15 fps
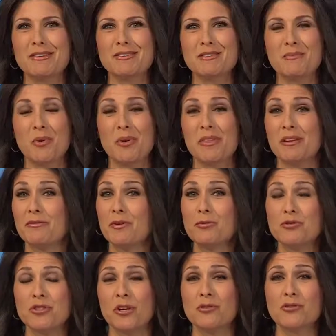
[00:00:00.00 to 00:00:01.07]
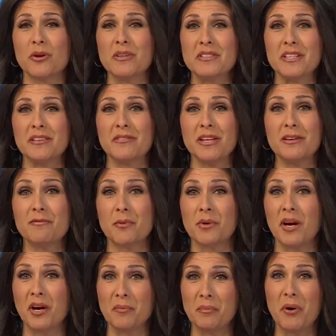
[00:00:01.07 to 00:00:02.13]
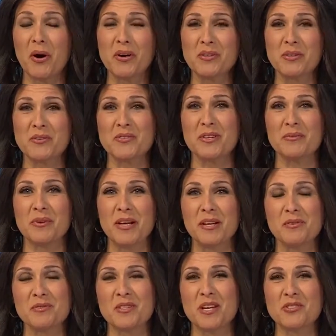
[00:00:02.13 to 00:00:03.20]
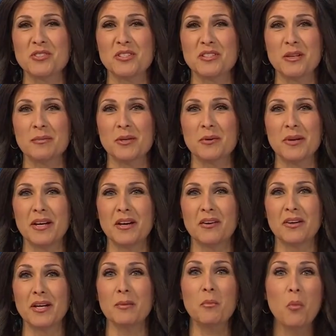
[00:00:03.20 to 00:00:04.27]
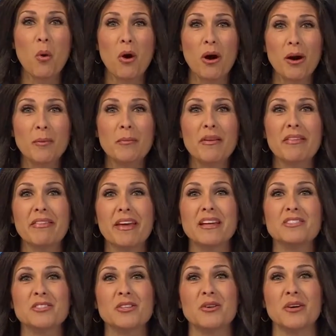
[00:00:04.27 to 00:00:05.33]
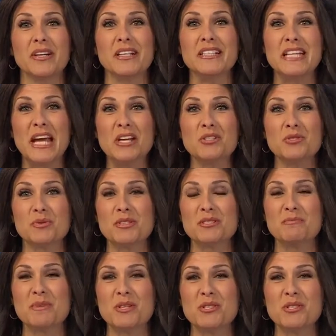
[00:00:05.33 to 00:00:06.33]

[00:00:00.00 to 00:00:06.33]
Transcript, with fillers: is more than a few shows on TV for our partners at radio station WARM. Warm, they took on a dangerous